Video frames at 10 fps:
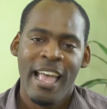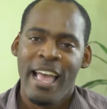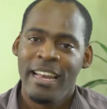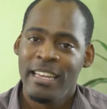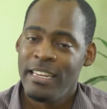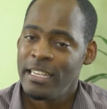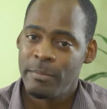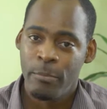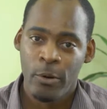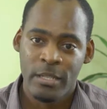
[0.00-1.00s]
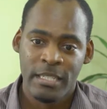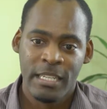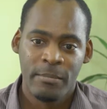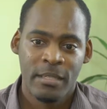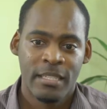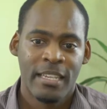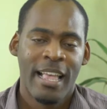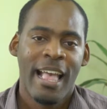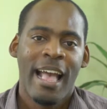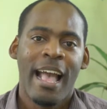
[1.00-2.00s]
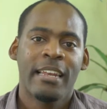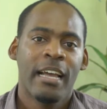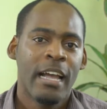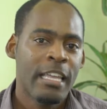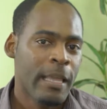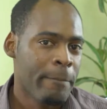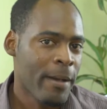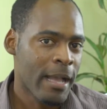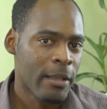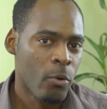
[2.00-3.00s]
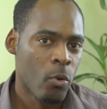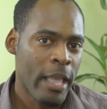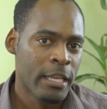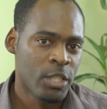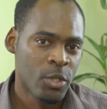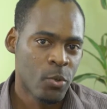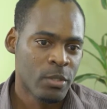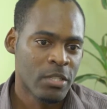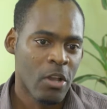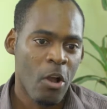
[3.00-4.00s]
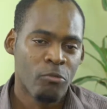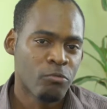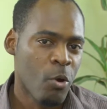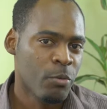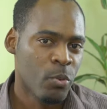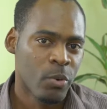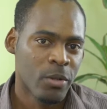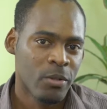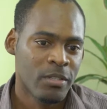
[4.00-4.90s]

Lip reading: leading sports teams, and high-impact NGOs around the world.